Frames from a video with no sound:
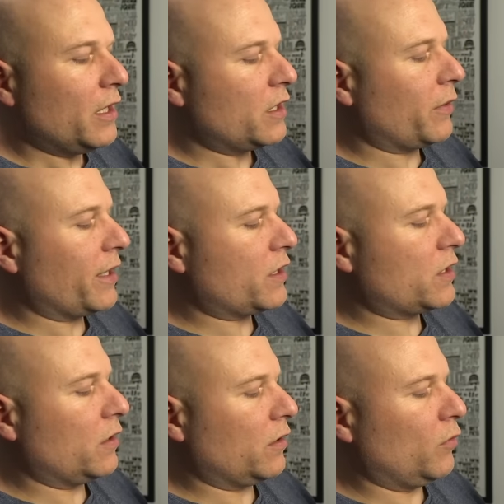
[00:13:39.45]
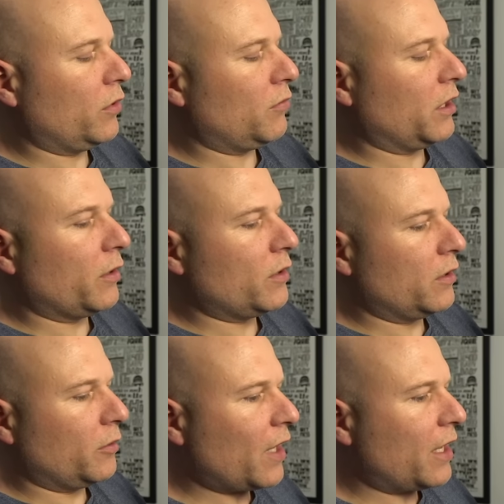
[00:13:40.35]
So I certainly wouldn't be loading
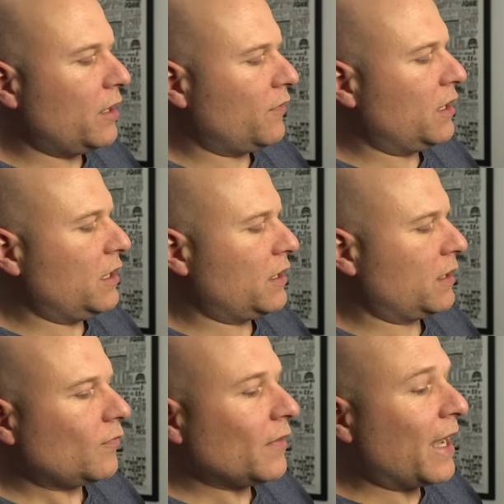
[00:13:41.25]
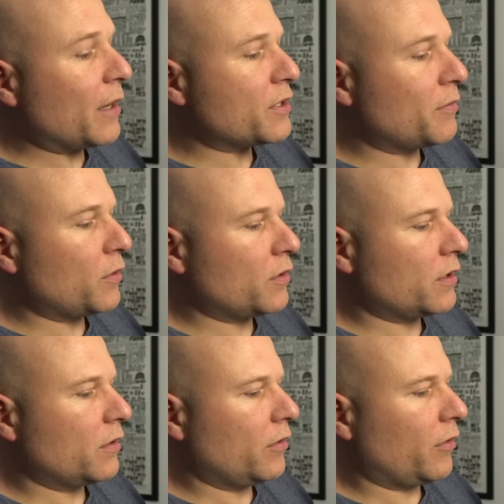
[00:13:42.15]
up any of these
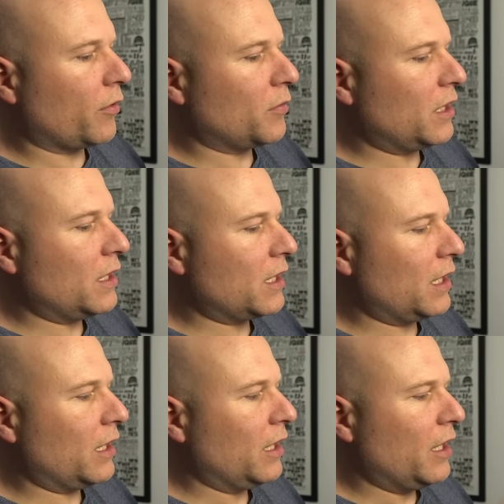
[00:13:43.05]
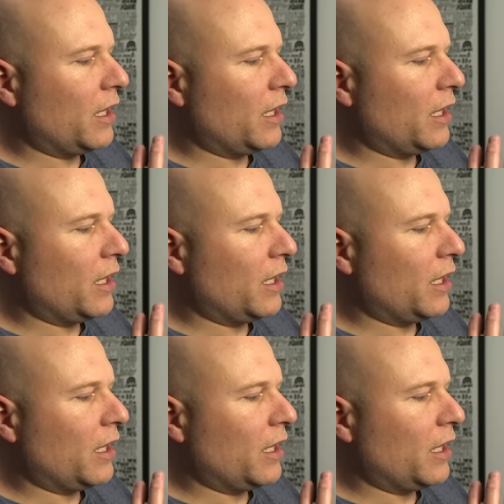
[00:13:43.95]
outermost thumb keys here.